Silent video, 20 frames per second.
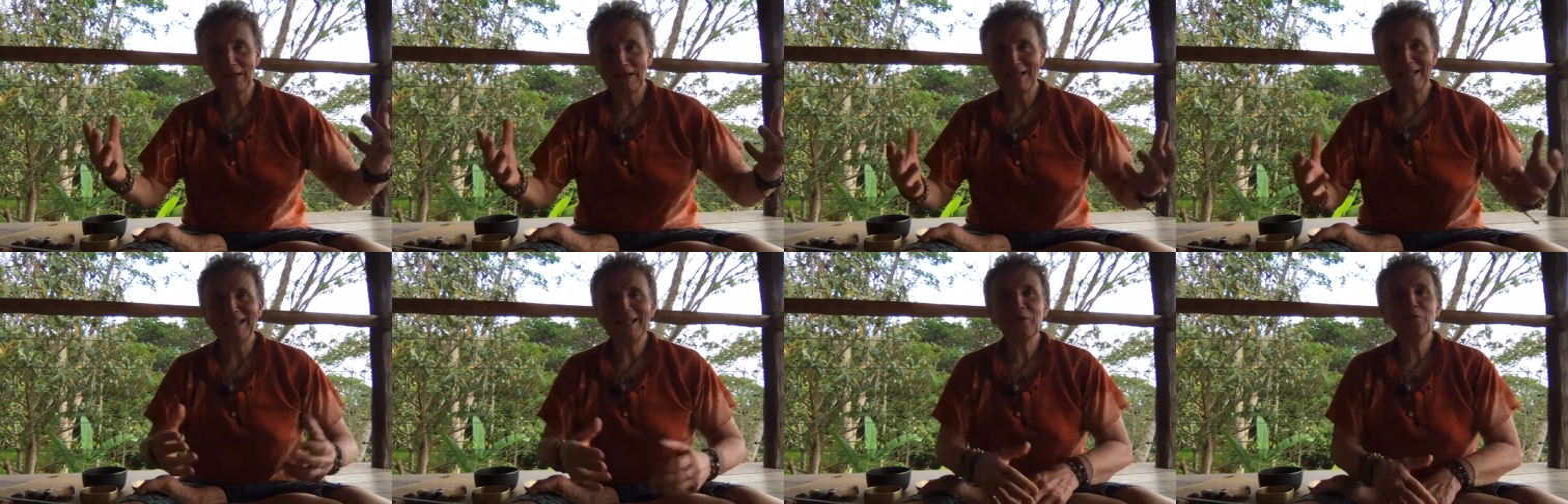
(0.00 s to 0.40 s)

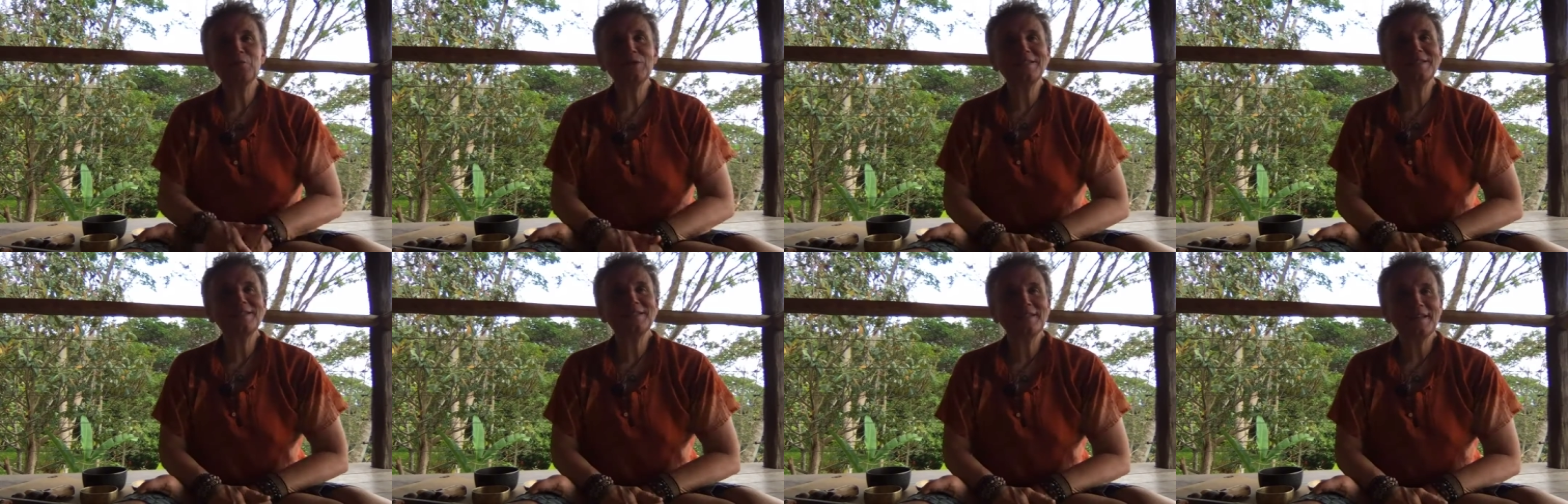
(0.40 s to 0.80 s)

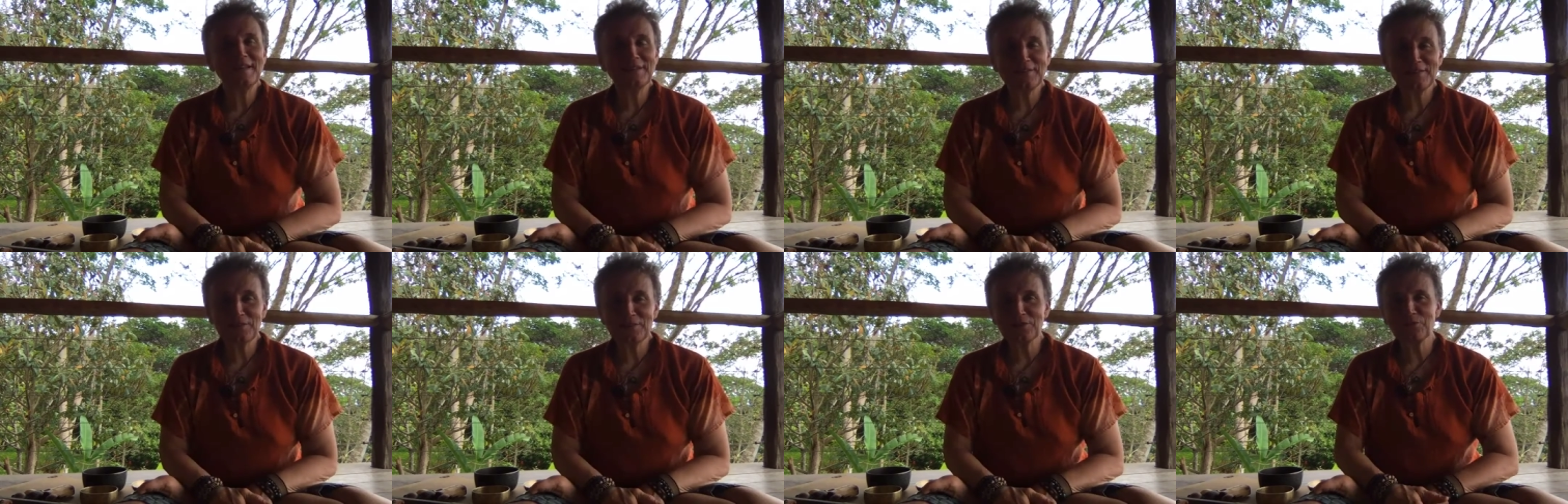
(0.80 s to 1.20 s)
liquid
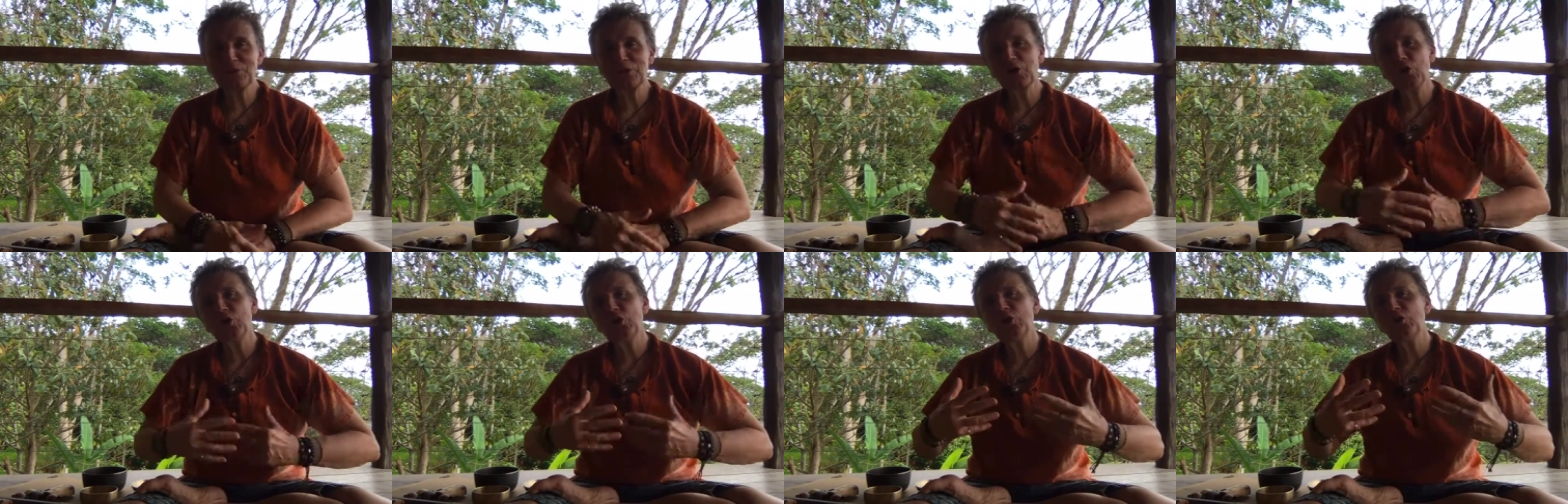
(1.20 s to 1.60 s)
sense. We're
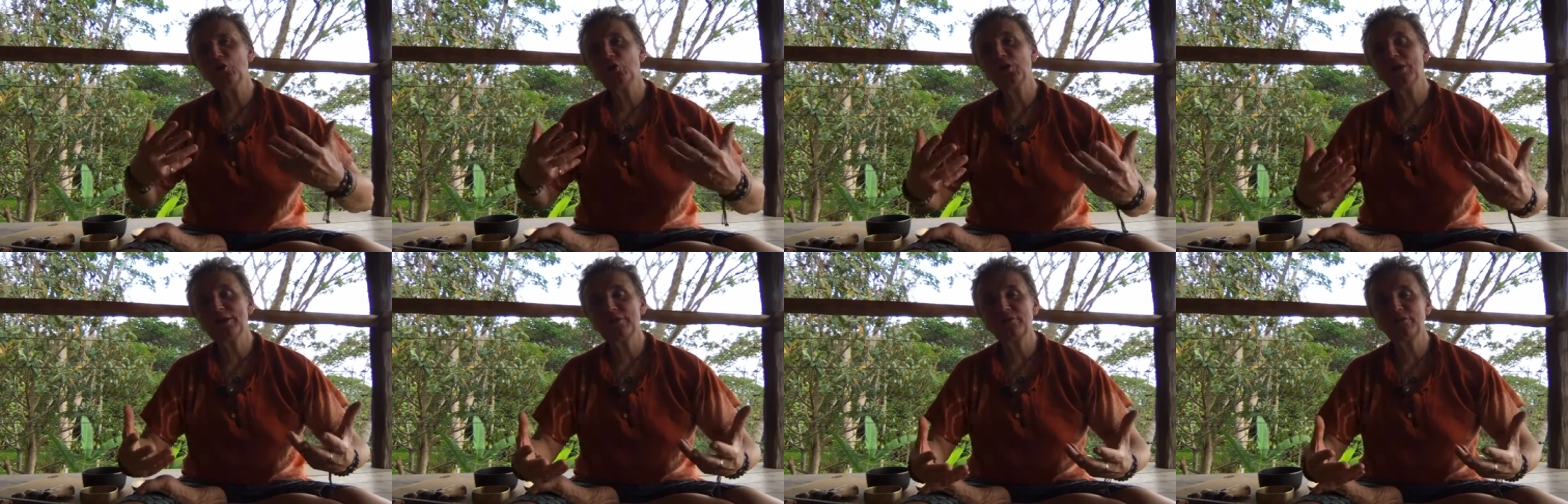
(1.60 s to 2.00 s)
going to
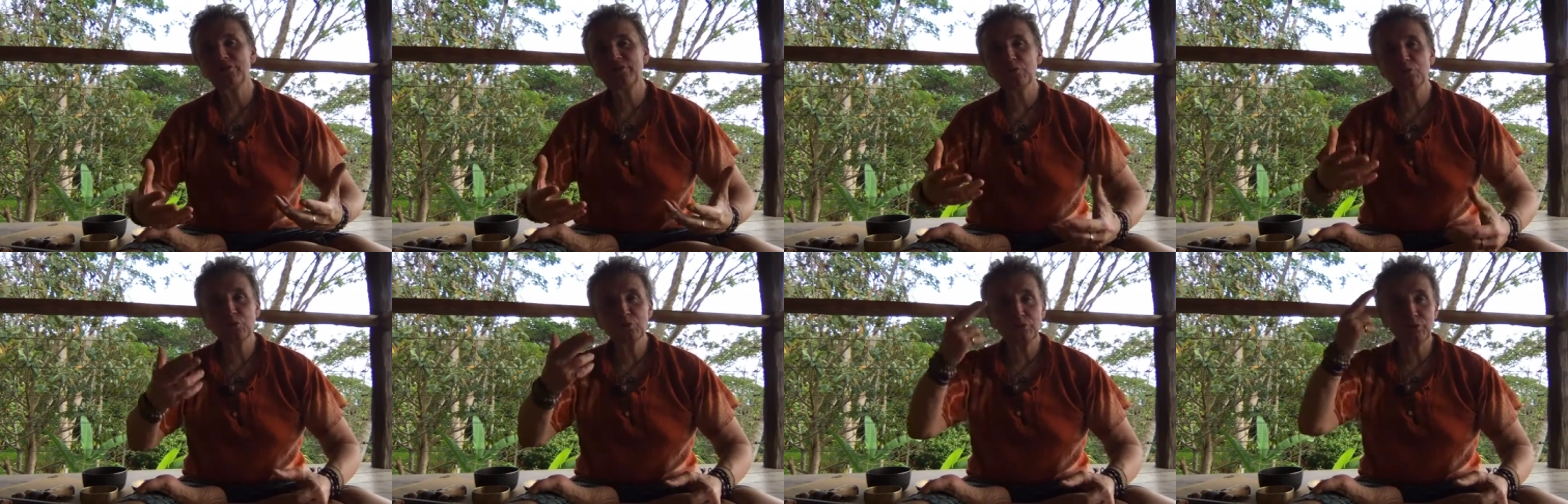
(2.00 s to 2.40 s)
look at
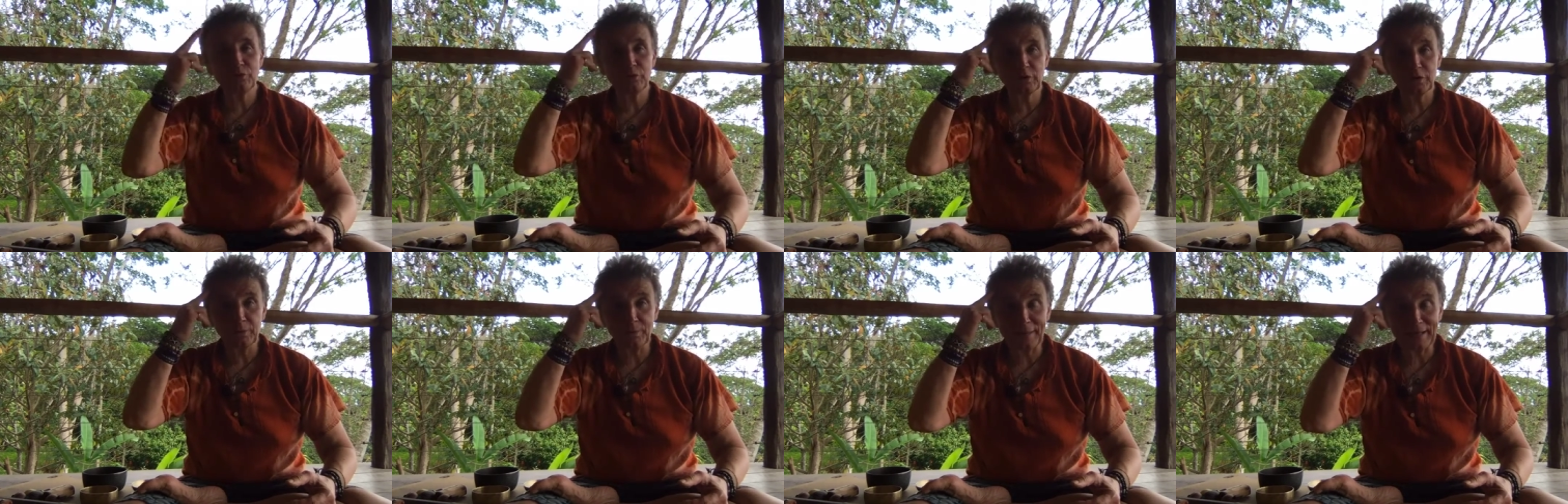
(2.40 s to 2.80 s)
food
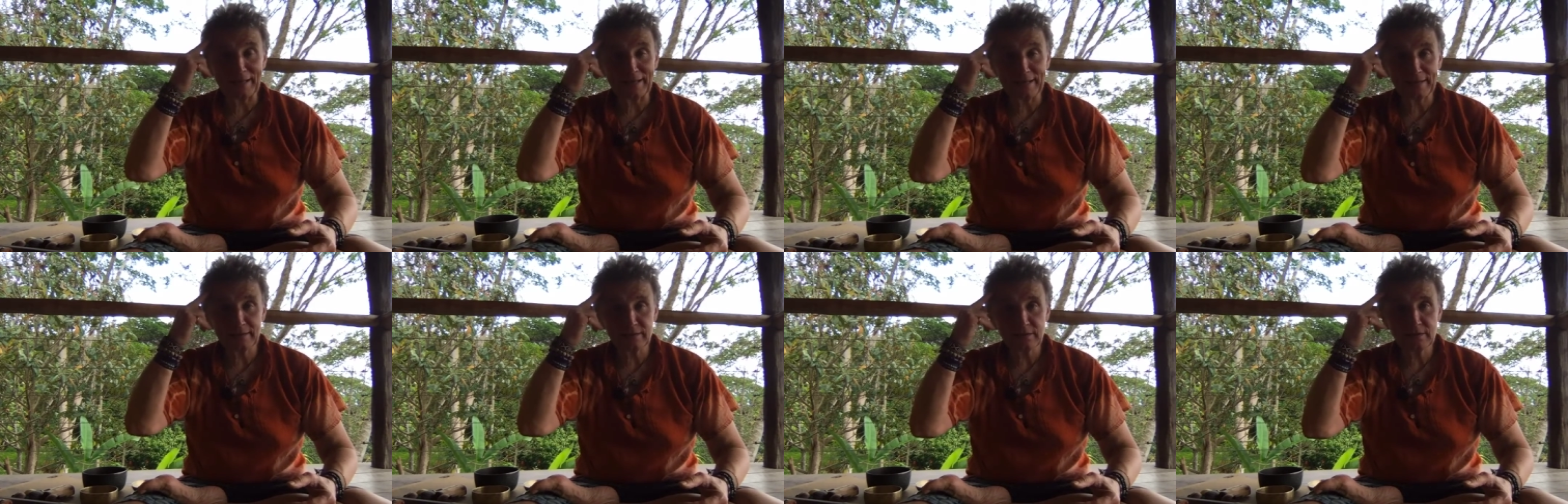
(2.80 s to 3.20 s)
for the
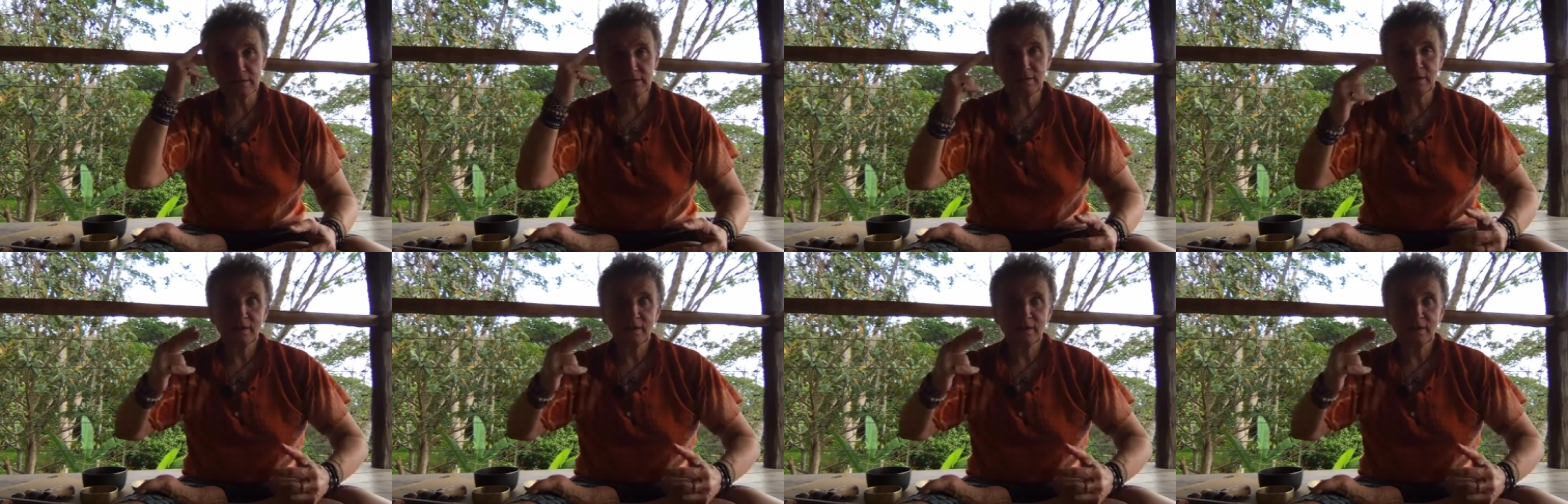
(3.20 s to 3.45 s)
mind.